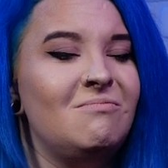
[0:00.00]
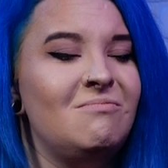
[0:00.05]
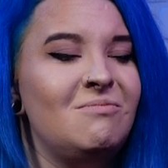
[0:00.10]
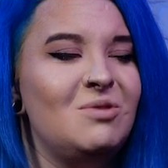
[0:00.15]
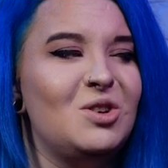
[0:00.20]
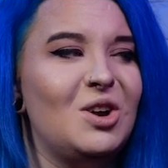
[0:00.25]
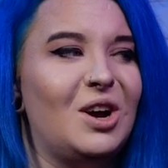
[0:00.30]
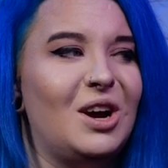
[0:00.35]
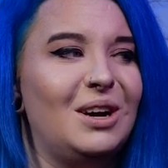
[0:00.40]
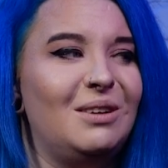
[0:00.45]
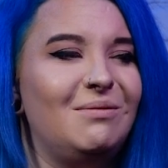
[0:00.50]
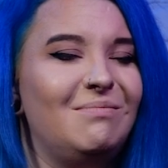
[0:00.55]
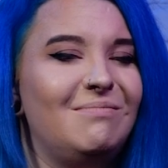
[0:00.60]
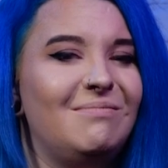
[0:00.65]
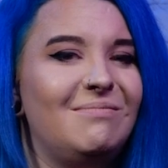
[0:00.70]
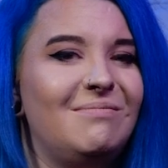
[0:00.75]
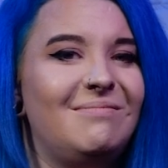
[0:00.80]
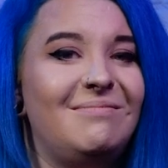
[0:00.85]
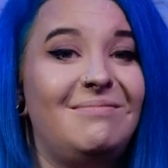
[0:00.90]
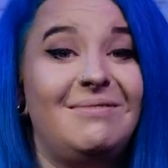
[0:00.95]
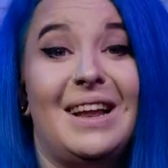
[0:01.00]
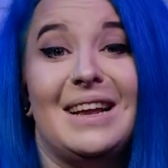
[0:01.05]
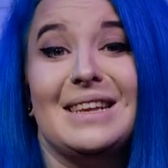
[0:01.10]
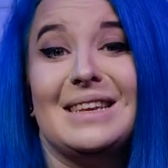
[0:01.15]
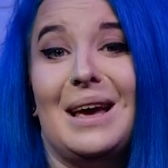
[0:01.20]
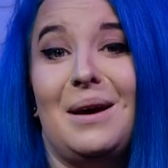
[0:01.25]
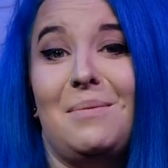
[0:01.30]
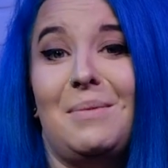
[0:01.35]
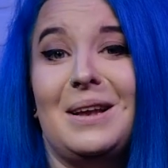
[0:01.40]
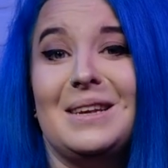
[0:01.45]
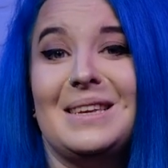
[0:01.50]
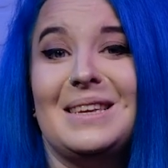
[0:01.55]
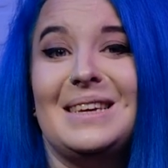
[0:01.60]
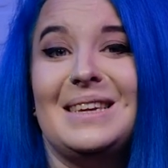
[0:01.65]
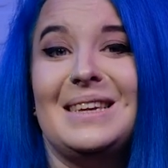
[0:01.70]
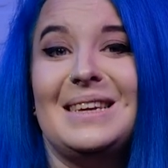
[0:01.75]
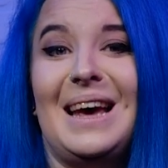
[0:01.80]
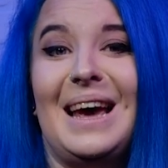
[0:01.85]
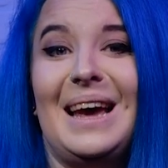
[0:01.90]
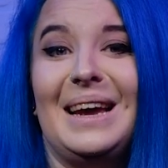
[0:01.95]
So let's get them answered
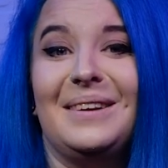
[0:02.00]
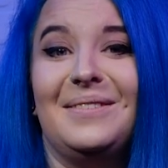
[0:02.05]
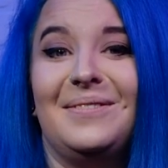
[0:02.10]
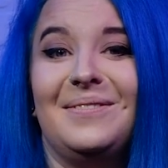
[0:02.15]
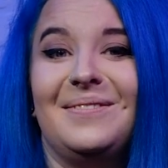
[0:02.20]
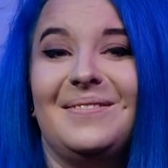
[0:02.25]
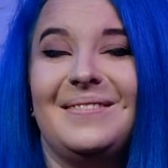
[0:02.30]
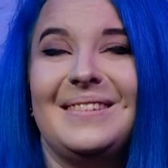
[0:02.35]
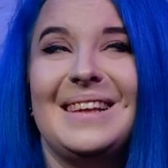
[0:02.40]
today.